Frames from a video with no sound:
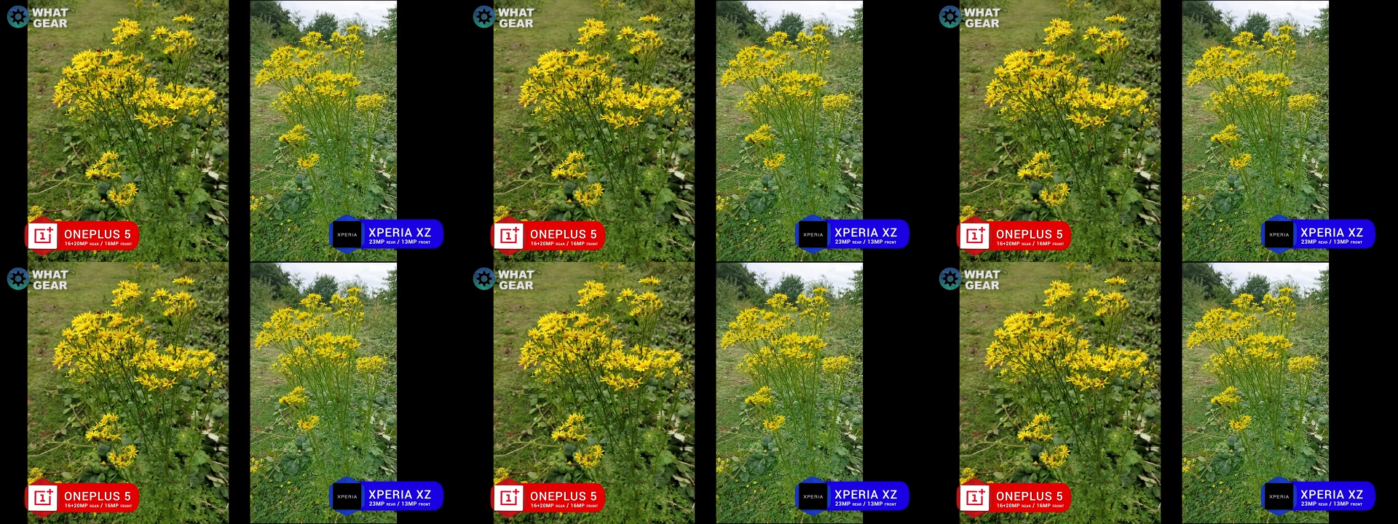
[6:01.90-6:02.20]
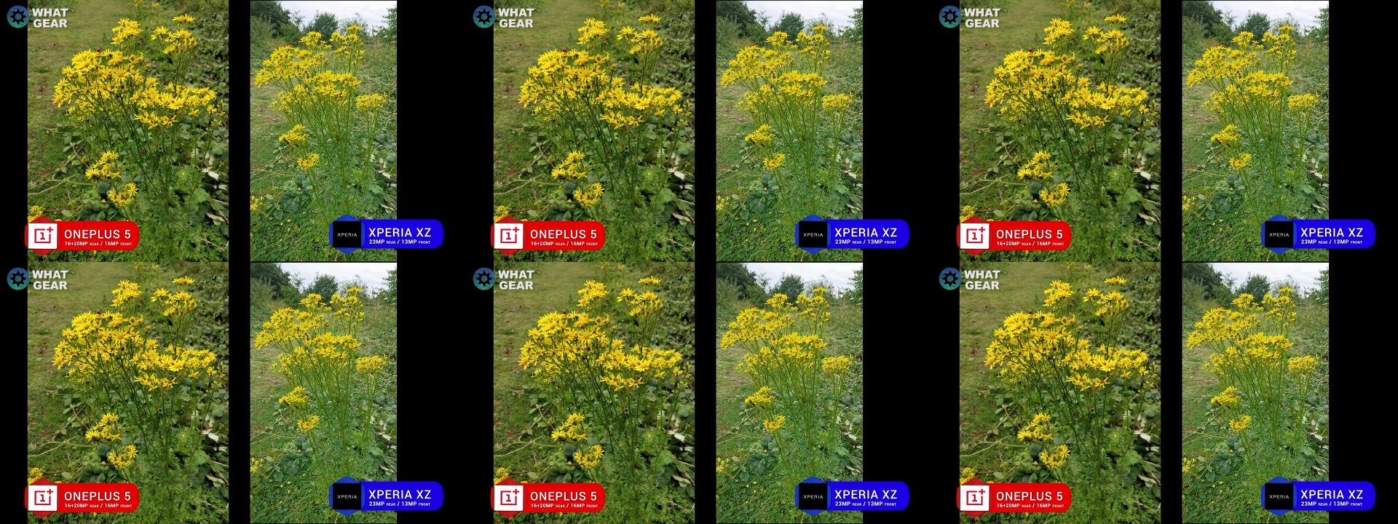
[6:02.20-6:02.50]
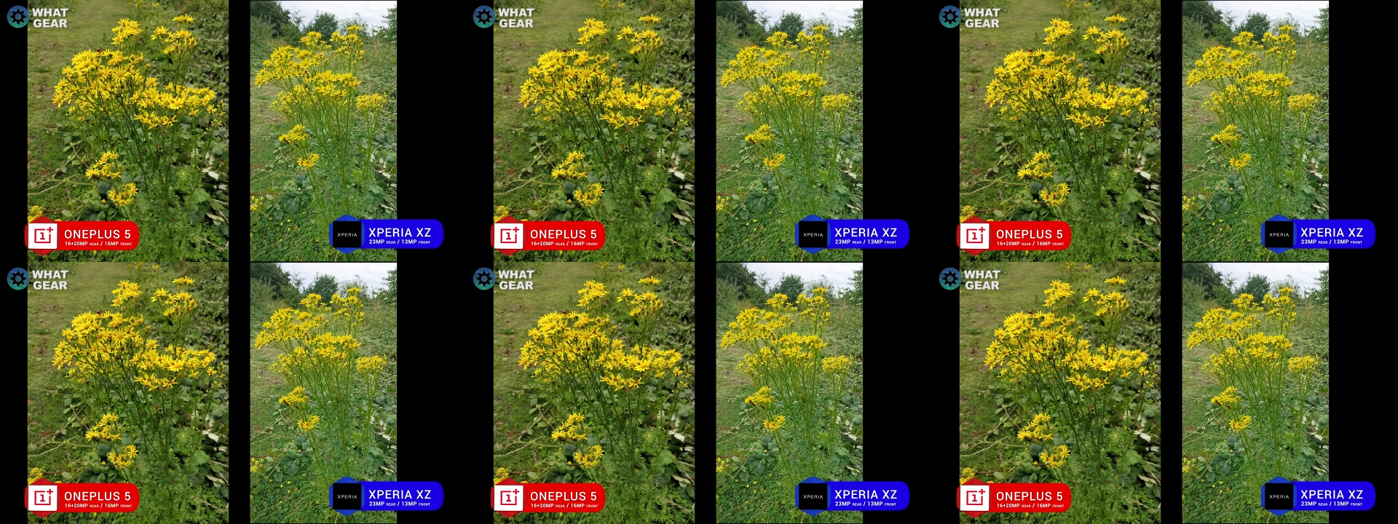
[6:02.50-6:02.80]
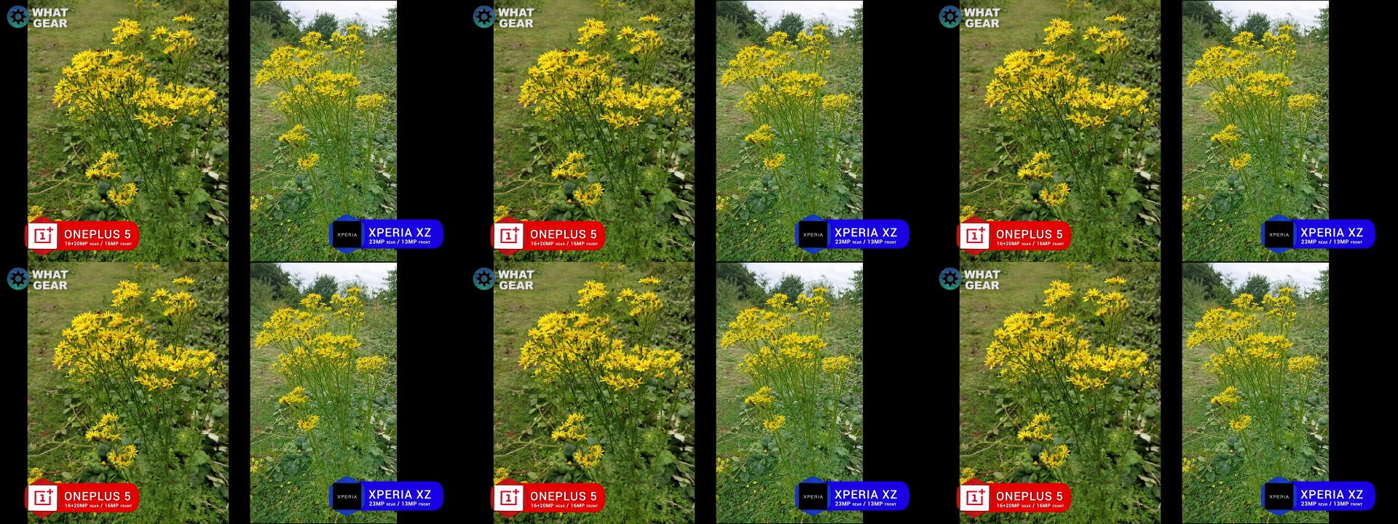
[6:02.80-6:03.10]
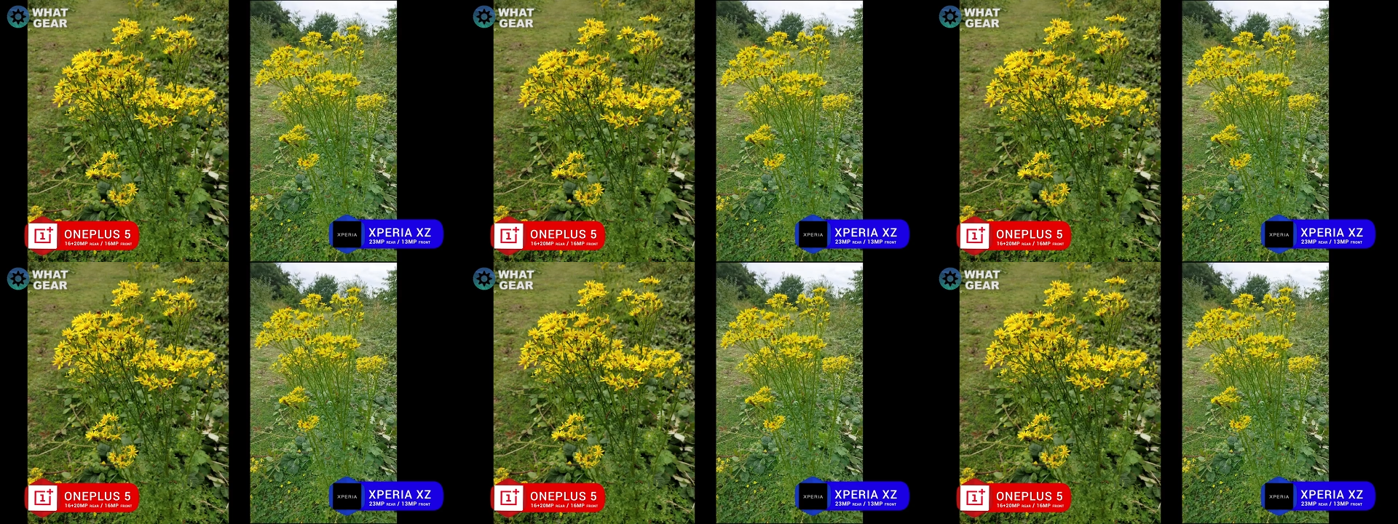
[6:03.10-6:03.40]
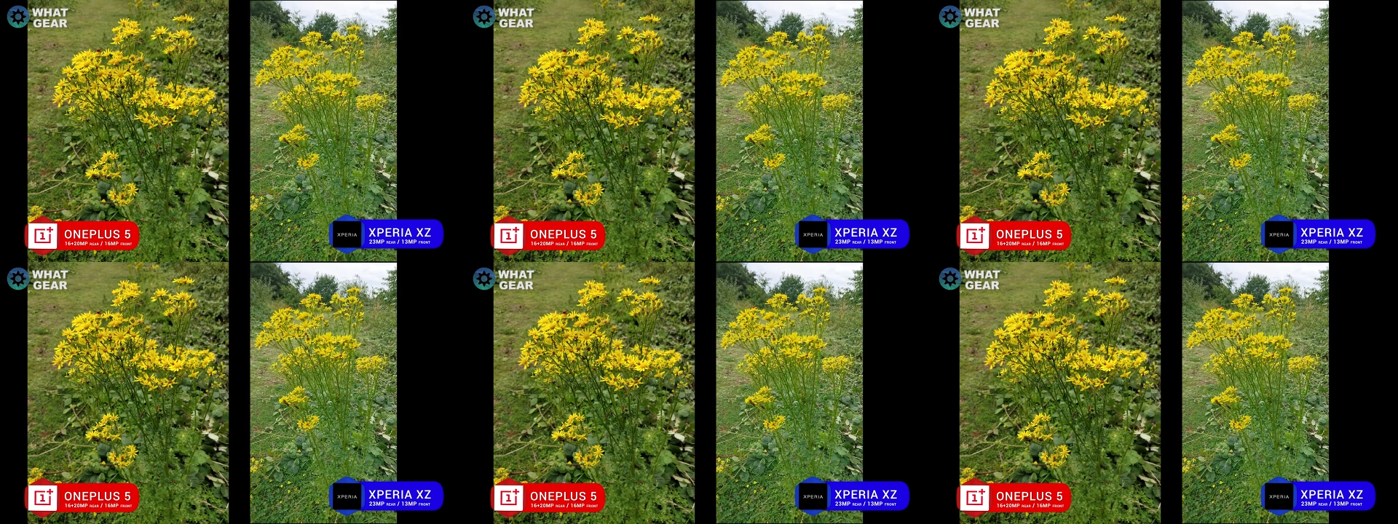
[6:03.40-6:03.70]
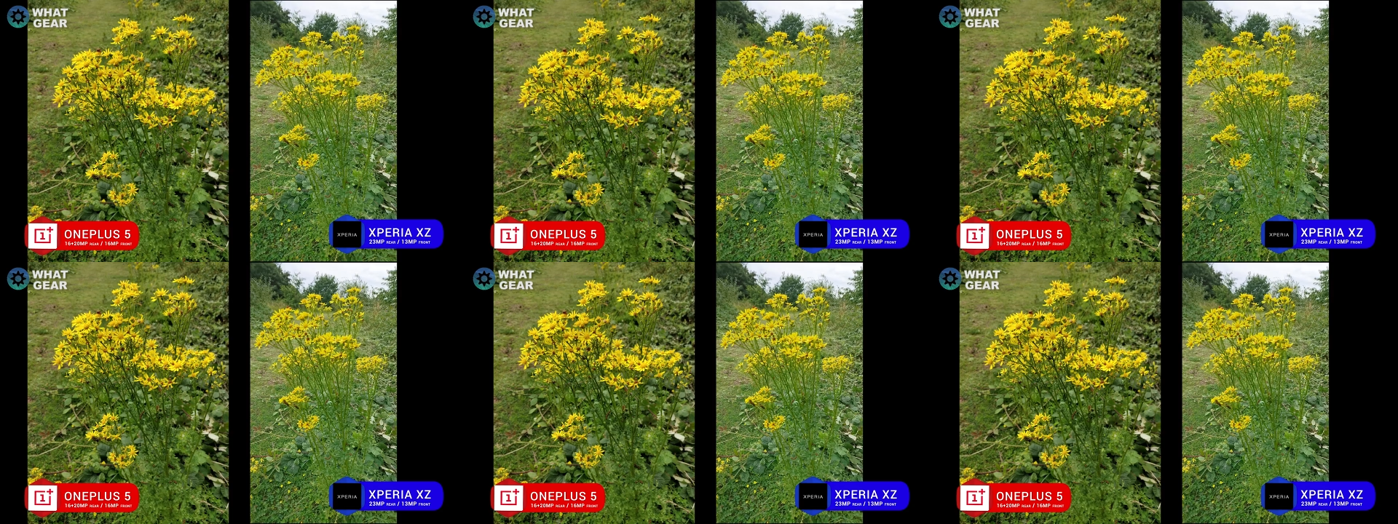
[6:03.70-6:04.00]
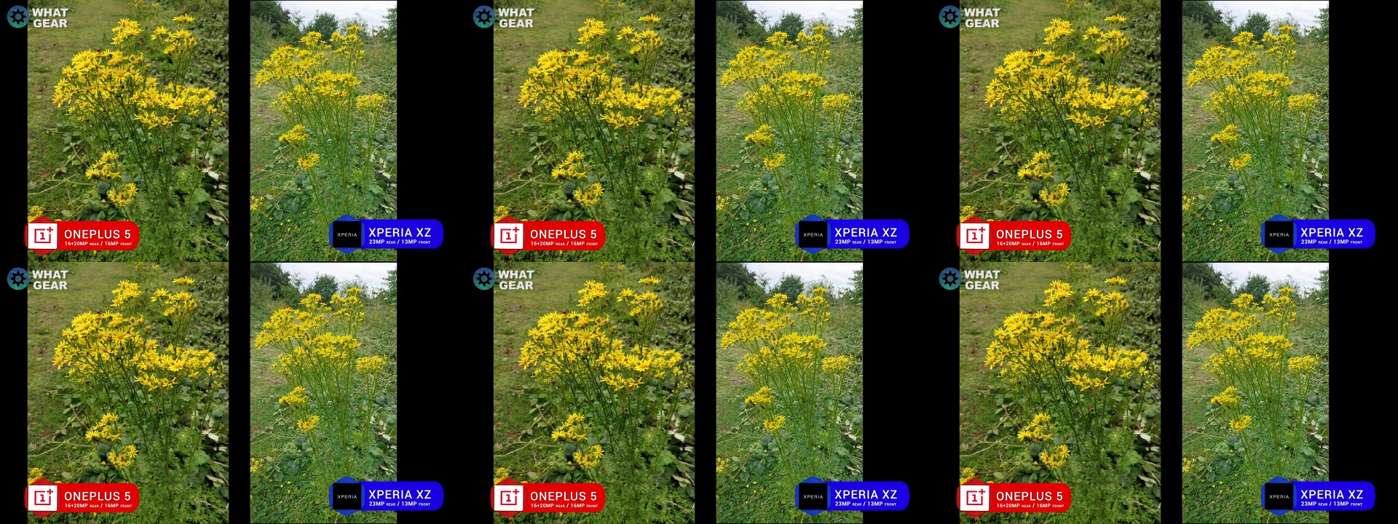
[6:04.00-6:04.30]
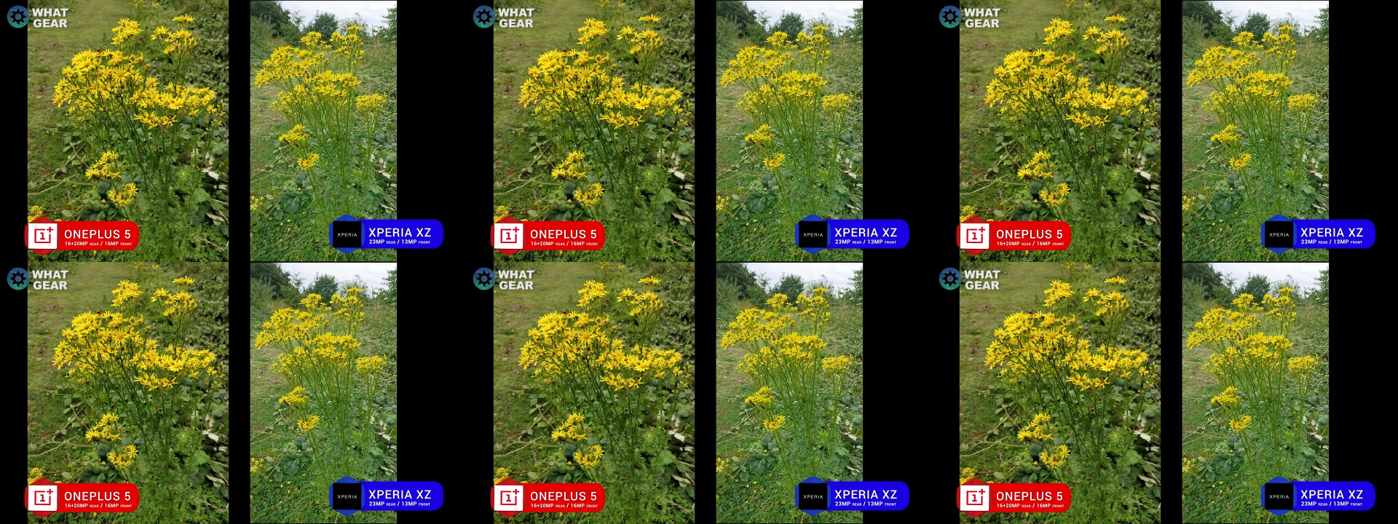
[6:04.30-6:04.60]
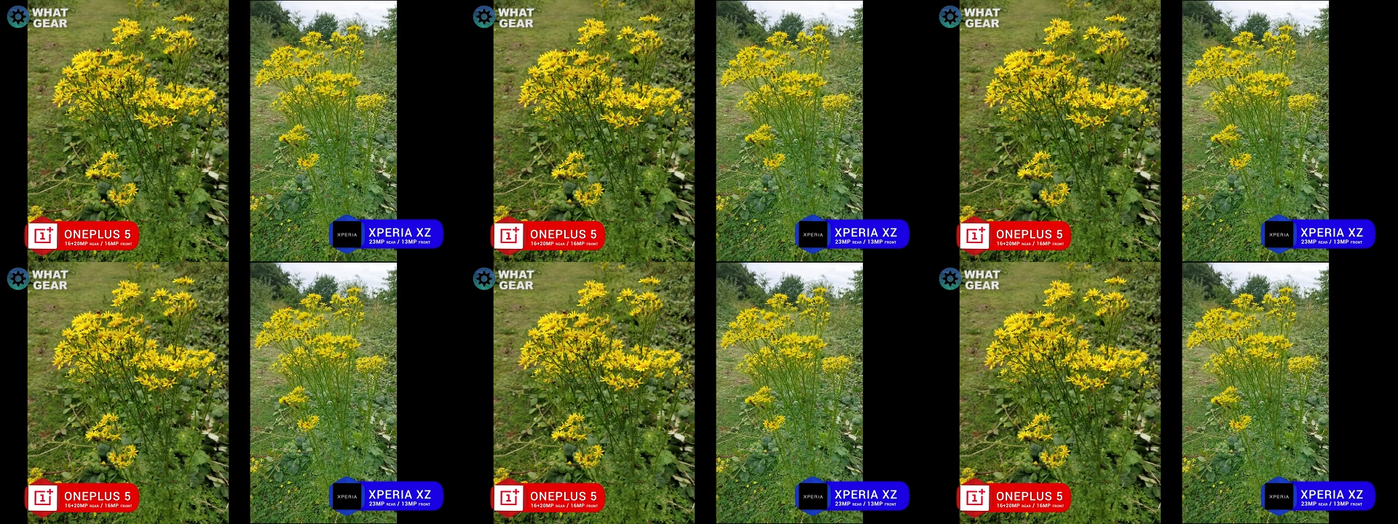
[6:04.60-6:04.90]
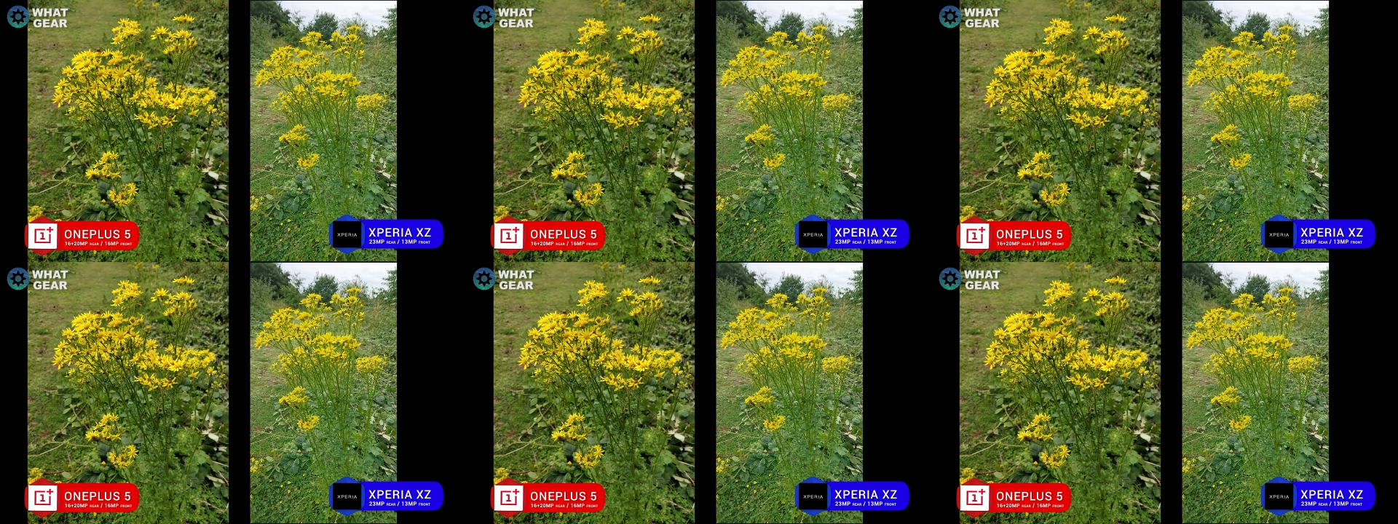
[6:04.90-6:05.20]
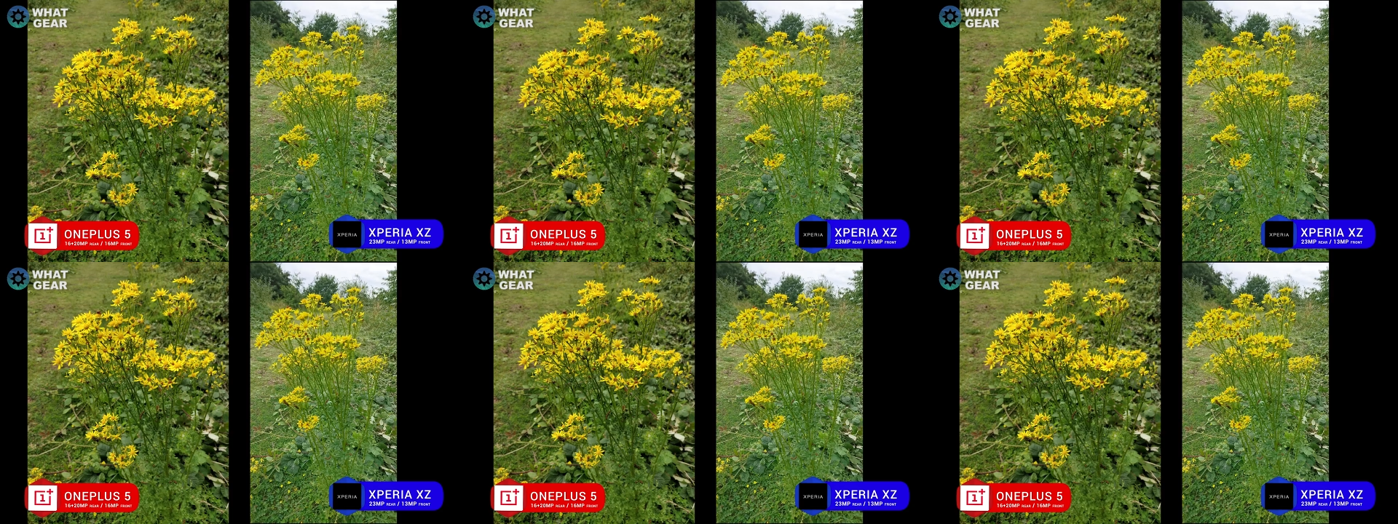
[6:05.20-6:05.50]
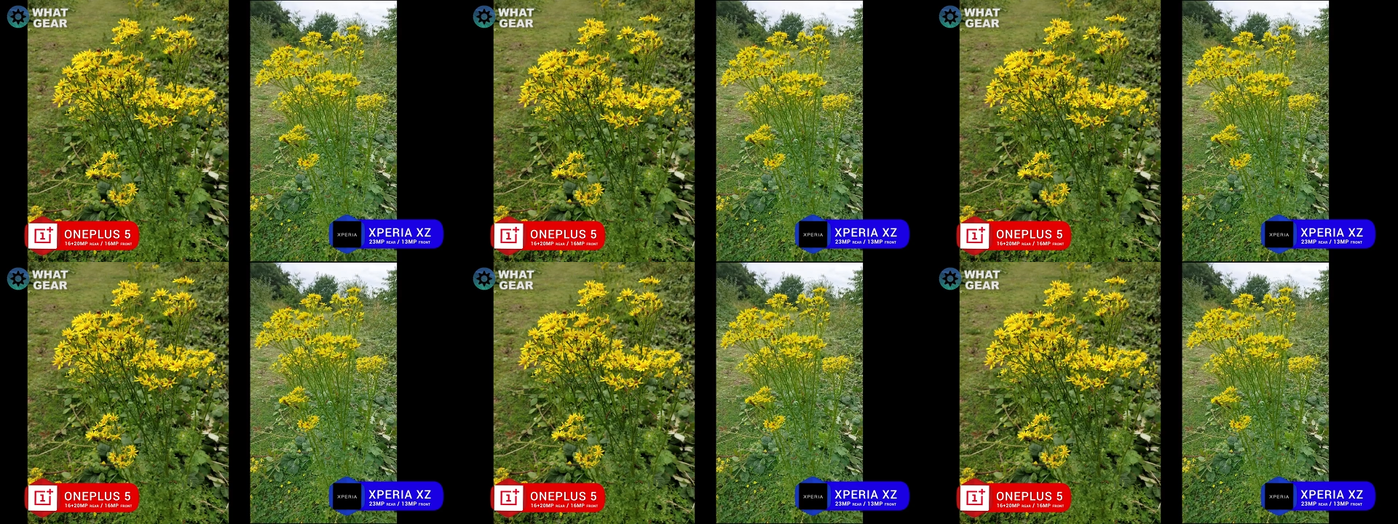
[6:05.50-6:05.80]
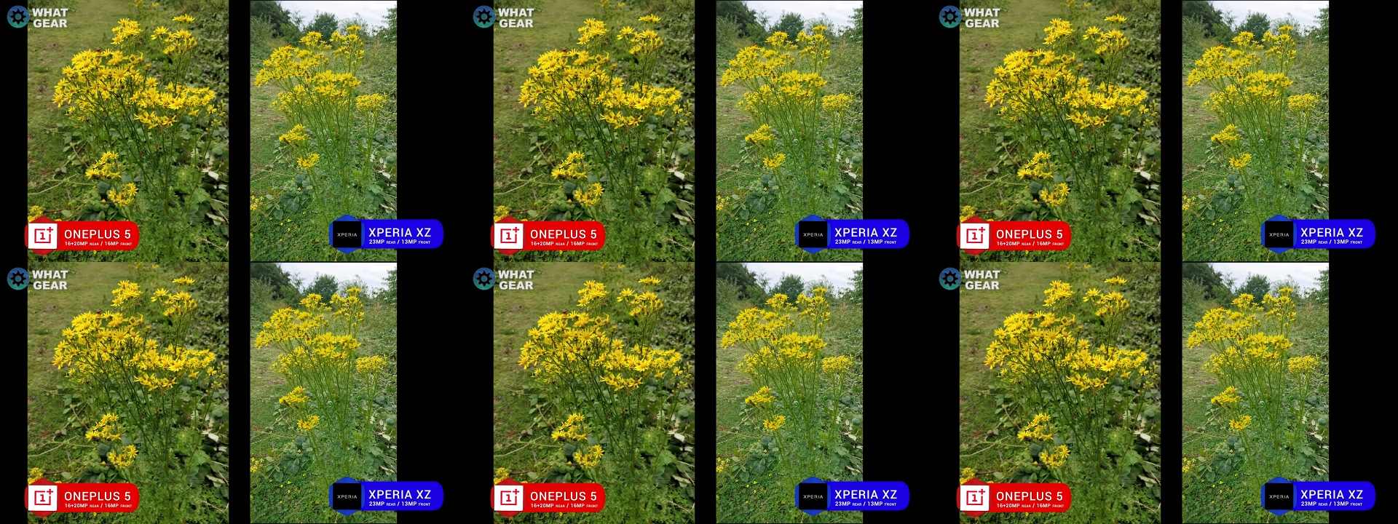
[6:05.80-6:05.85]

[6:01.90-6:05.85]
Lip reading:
Nobody's mouth can be seen.